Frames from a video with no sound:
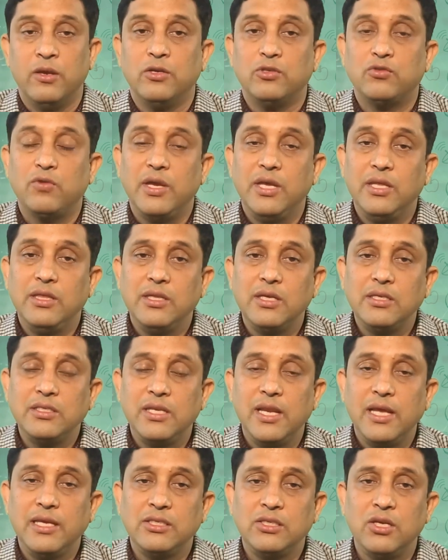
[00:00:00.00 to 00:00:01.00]
So, in
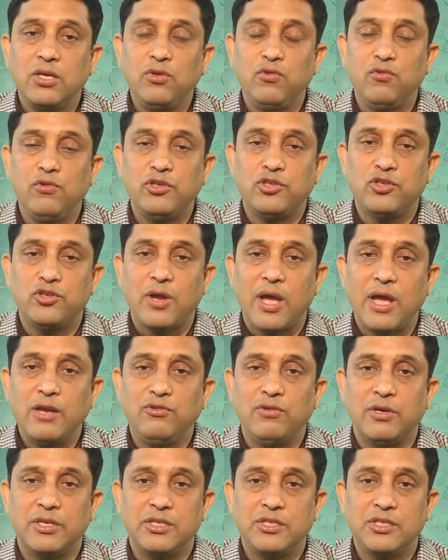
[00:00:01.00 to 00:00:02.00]
this lesson we will try
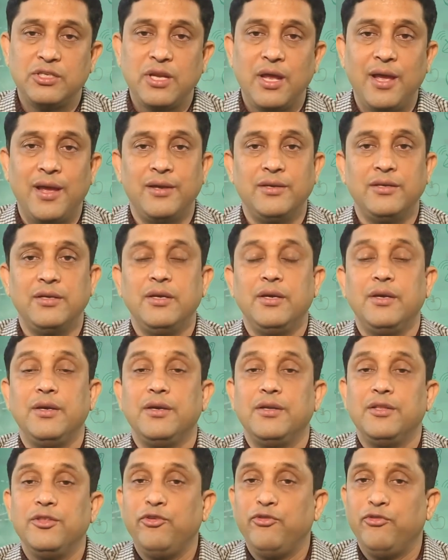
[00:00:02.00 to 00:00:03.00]
to understand
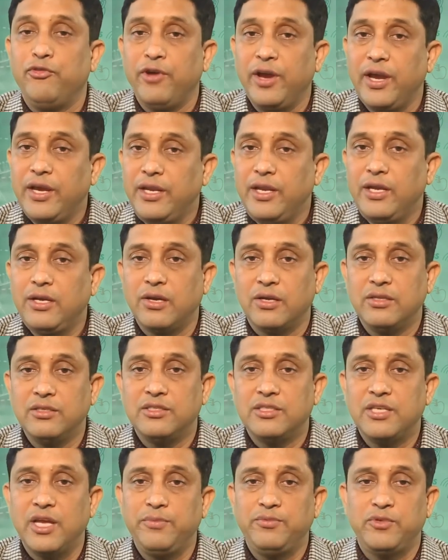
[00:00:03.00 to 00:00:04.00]
the very
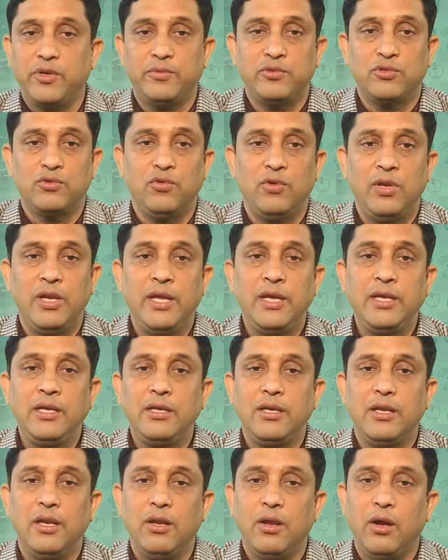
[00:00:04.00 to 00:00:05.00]
concept of
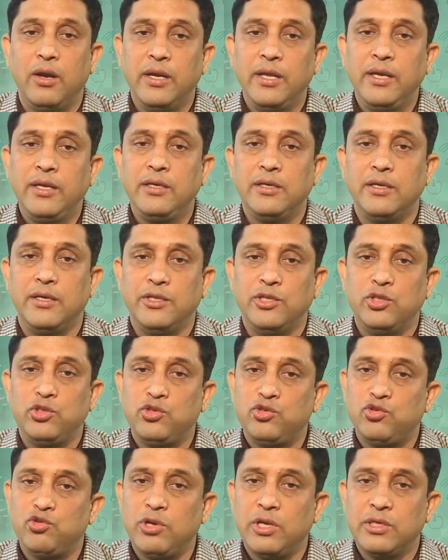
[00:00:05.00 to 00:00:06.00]
schooling, learning,
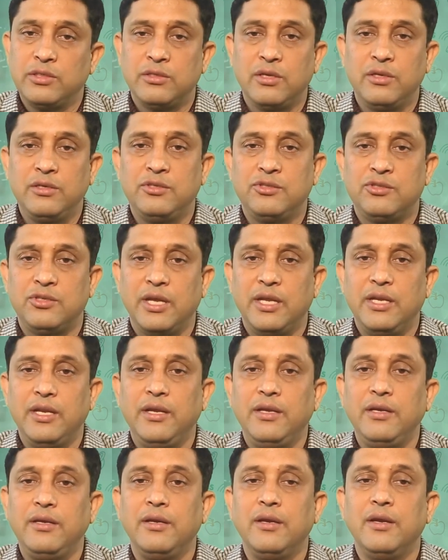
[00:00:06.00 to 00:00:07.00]
instruction,
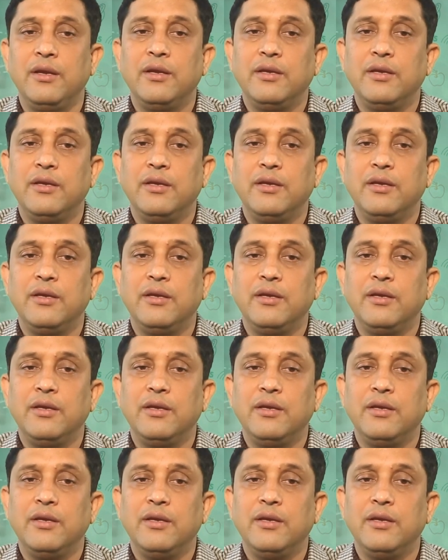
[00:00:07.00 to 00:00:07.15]
training,